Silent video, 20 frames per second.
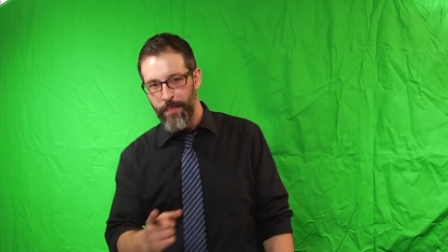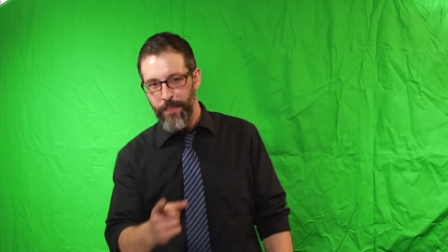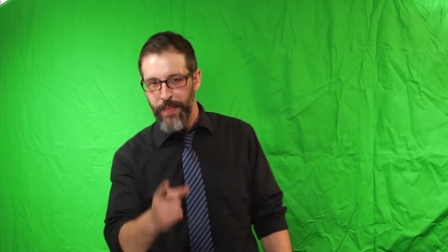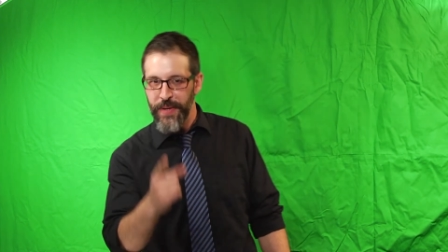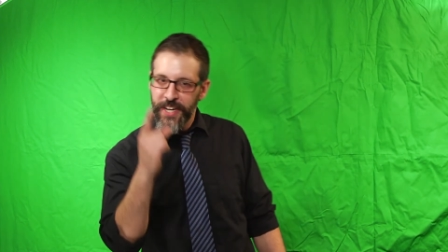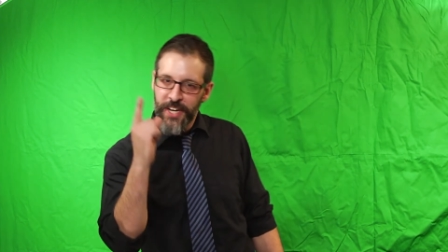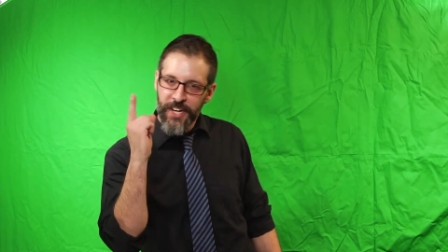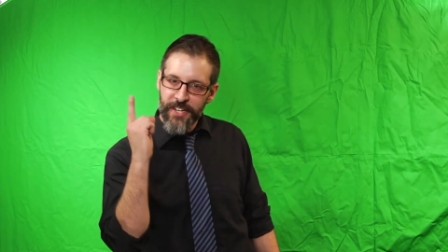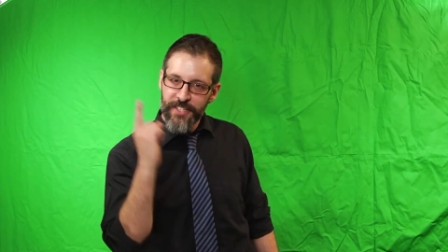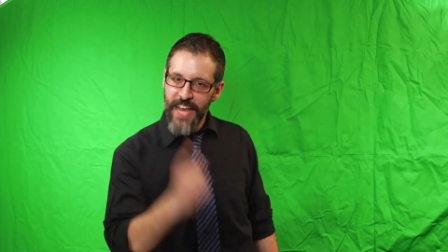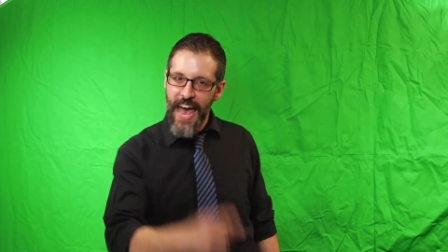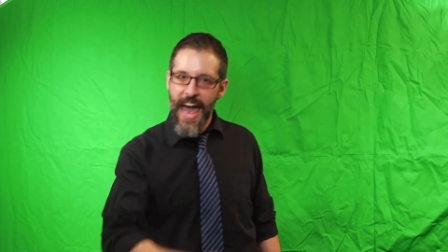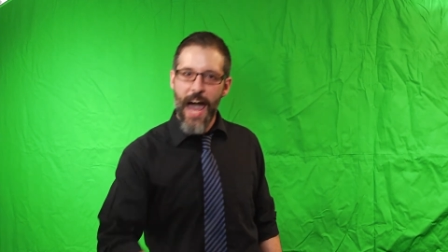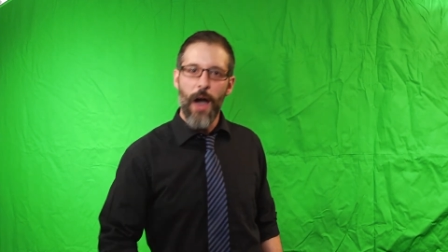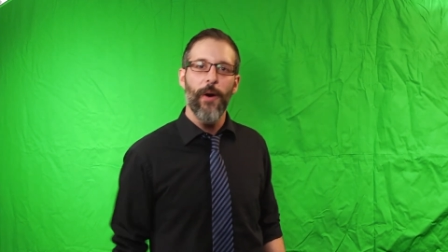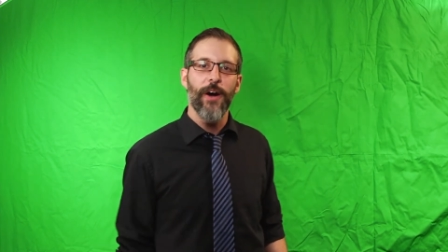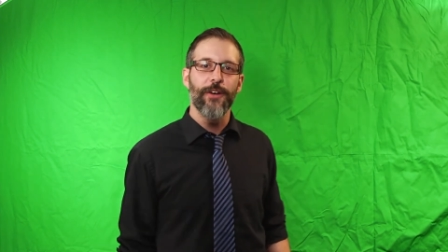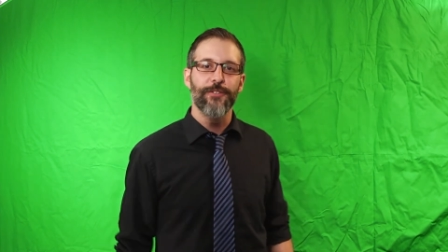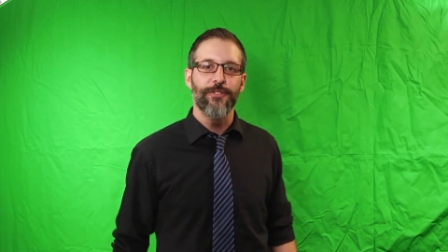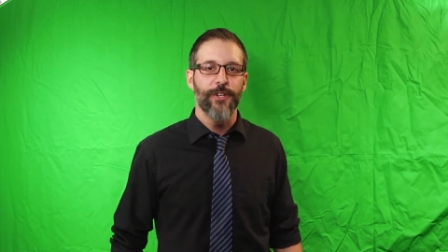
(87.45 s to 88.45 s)
Because
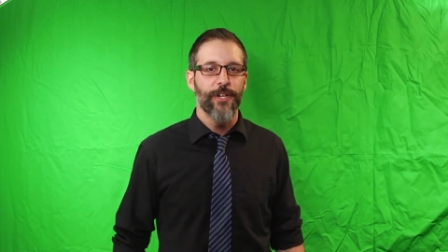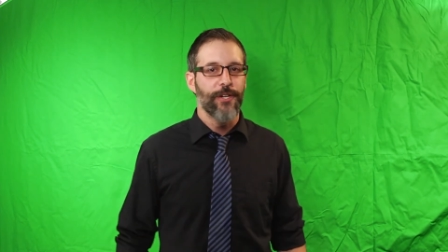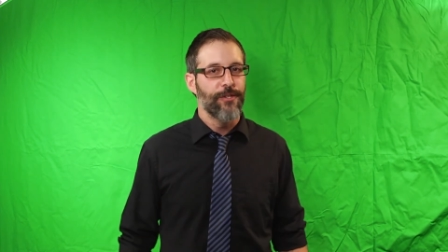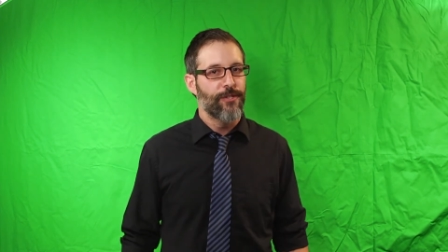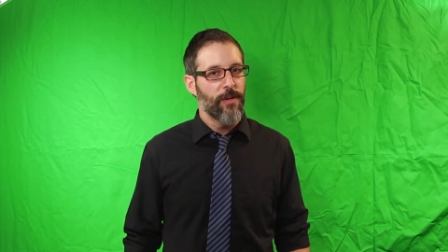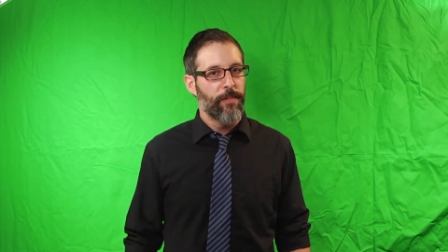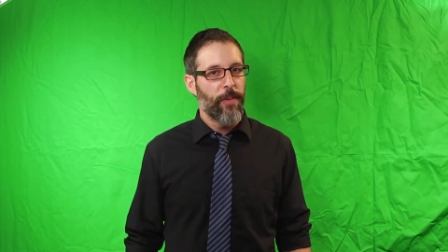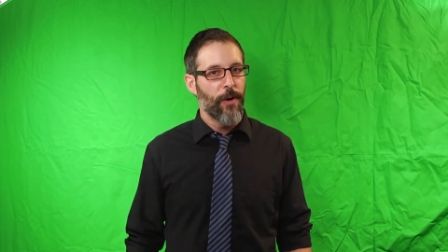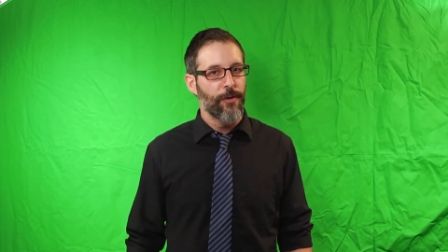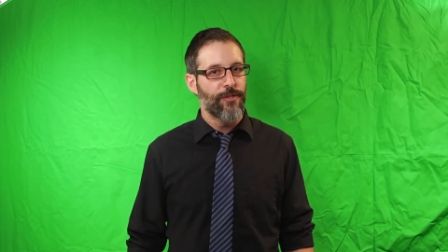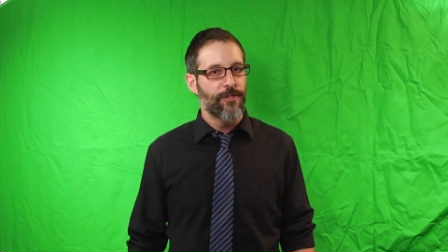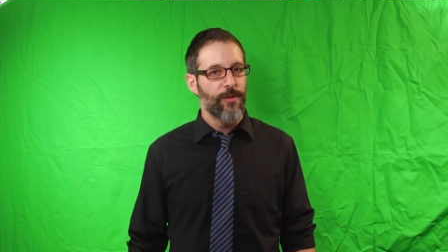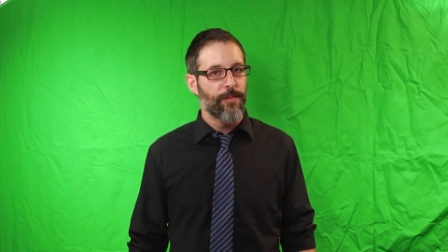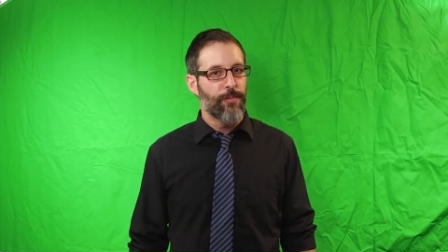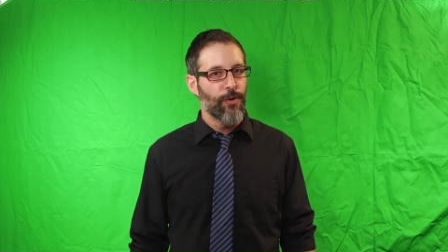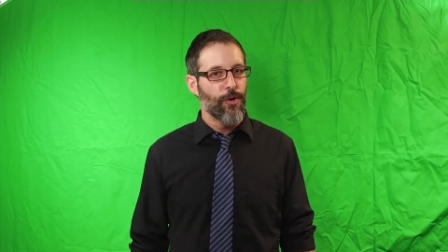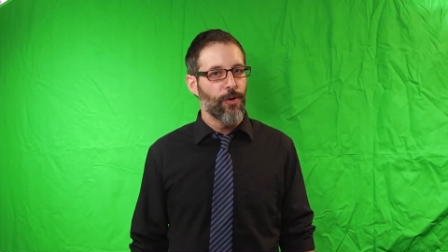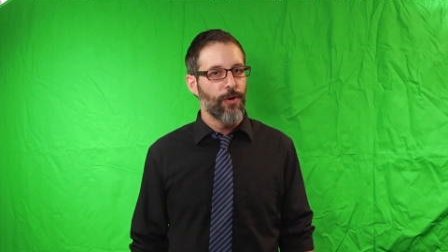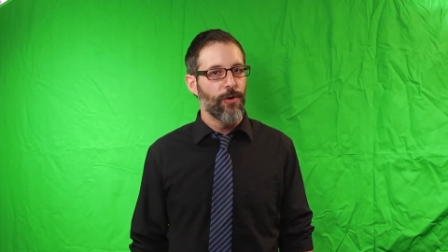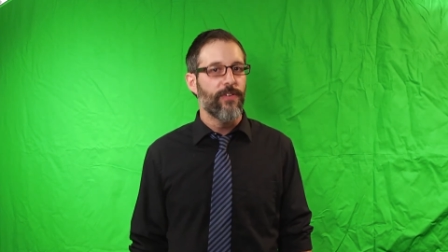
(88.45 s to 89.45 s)
how else are you supposed to
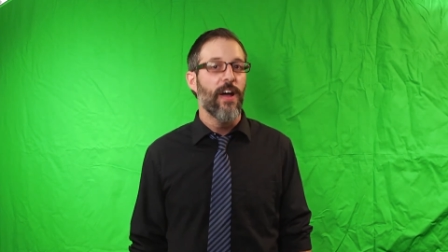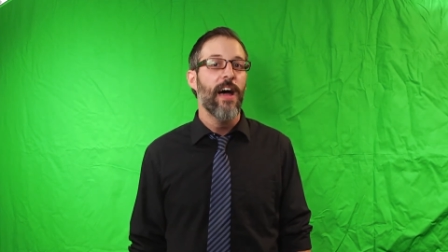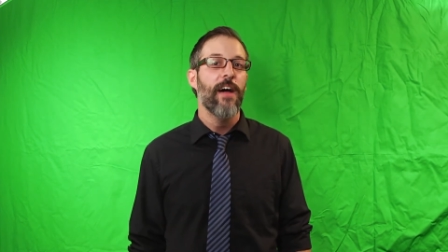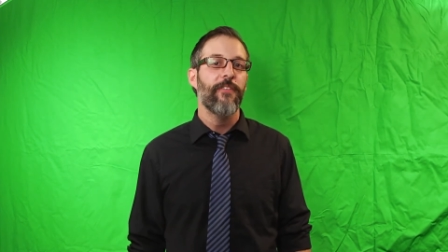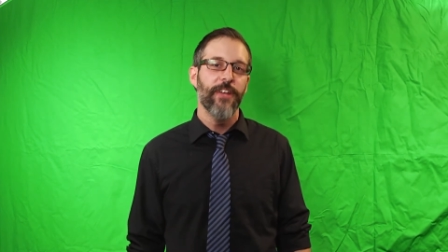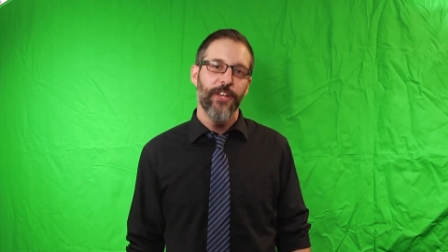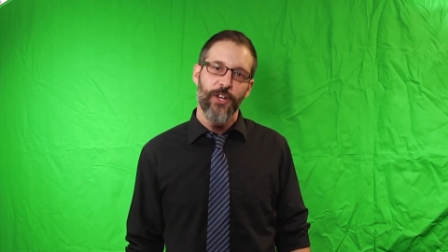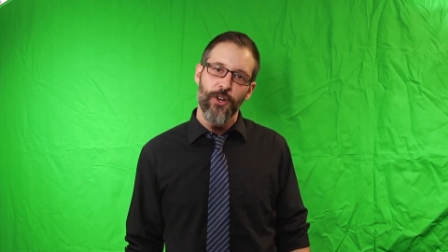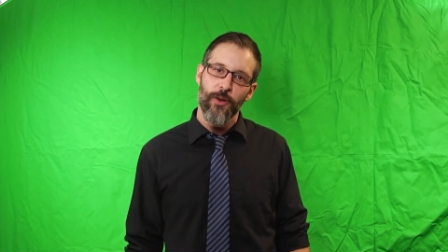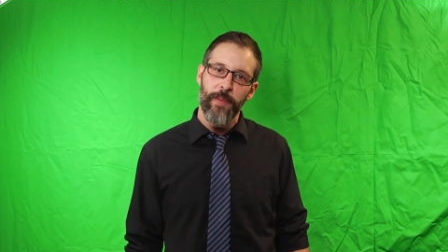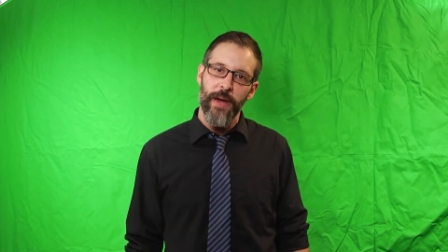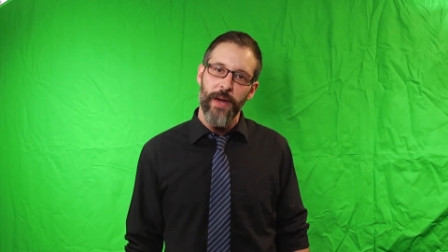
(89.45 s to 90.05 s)
prove that you're